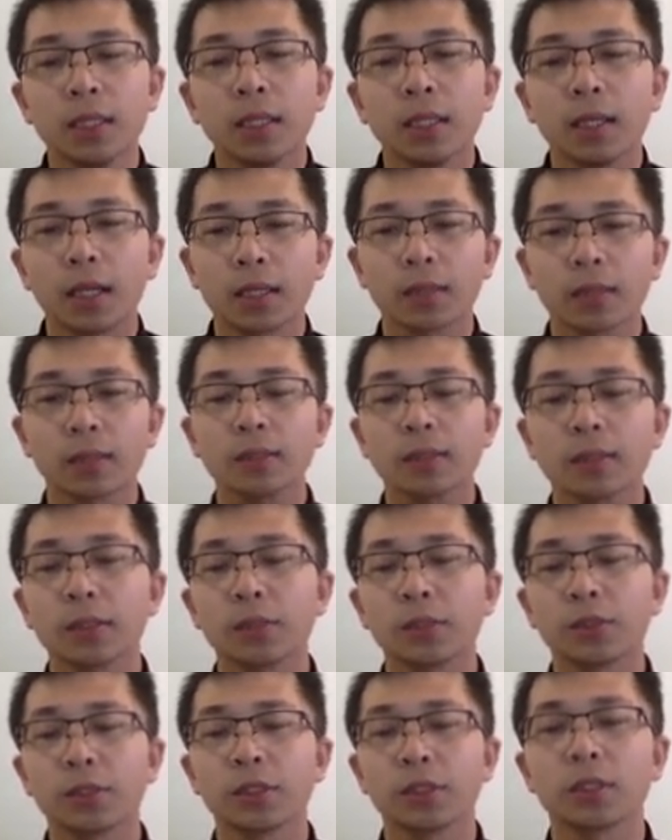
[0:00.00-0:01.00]
Other
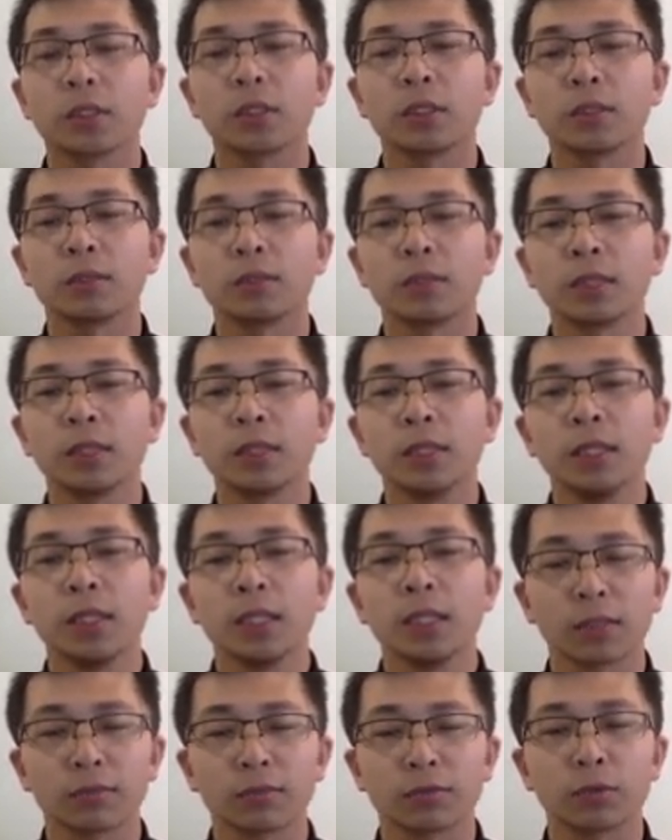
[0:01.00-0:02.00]
solutions, however,
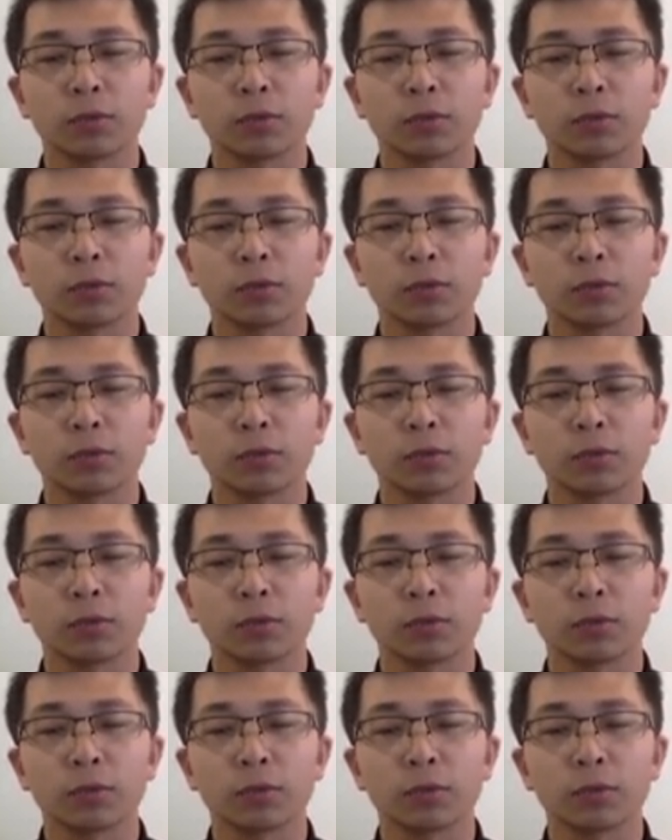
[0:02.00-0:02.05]
have